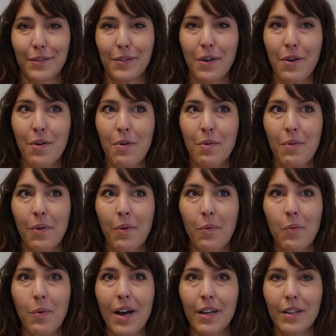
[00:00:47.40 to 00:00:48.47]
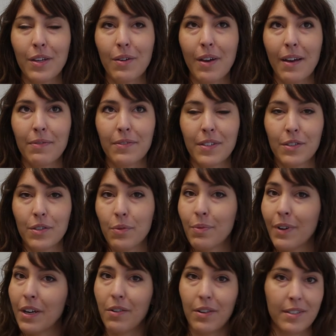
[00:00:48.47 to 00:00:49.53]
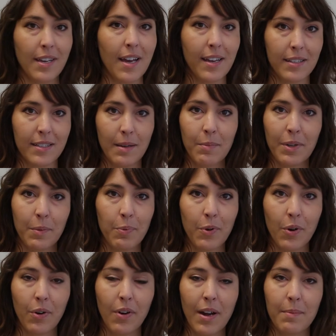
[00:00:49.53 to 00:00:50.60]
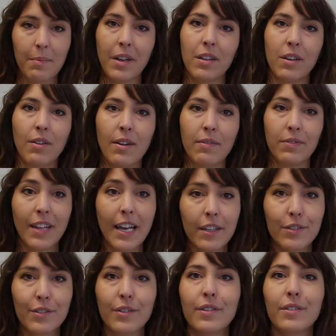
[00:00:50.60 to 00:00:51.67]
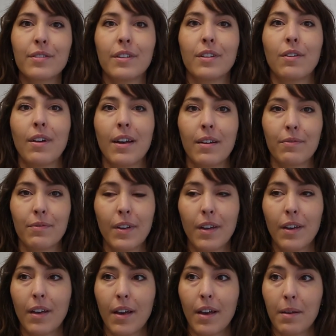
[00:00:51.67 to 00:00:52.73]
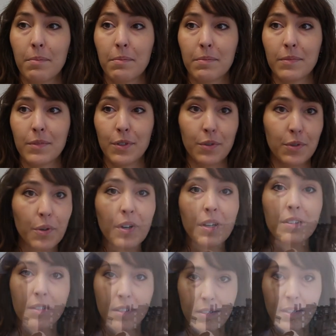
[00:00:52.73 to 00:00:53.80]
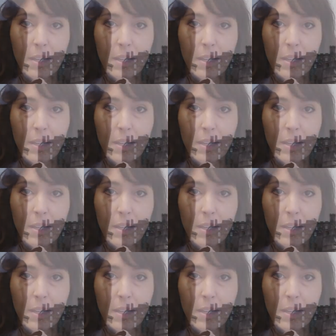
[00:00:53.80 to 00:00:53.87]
So while you have such a rigorous academic program, and you have lectures, and you have tutorials and